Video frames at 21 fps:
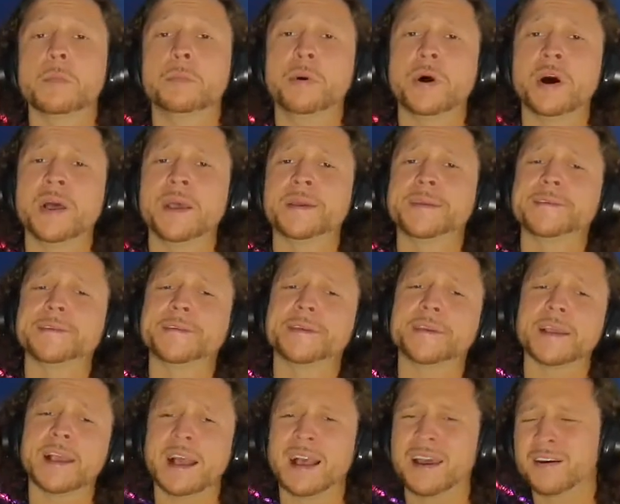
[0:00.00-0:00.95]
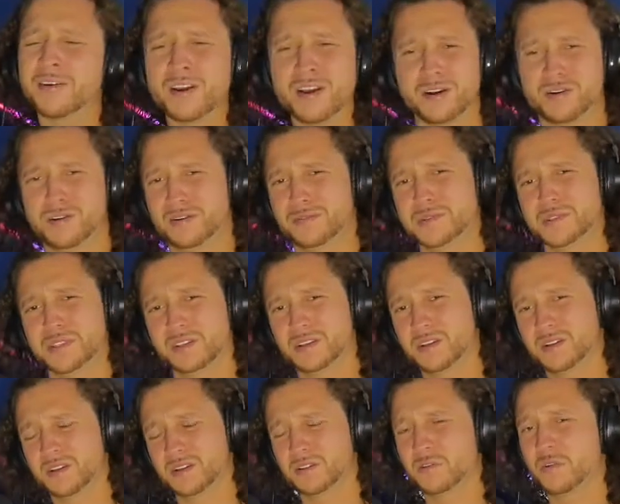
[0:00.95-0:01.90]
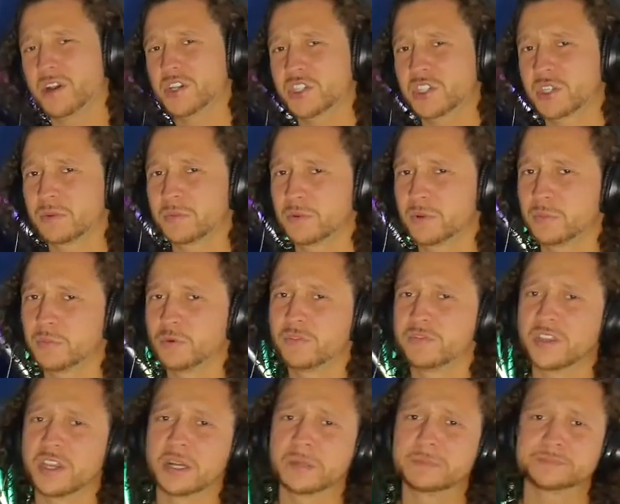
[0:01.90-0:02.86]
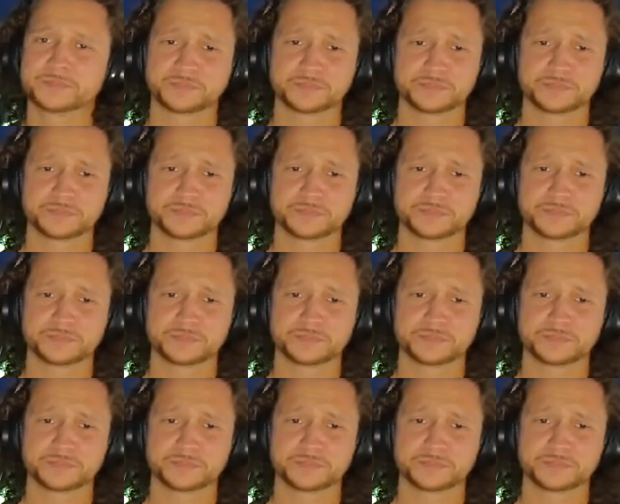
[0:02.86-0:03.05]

But I don't know. It was a questionable move there.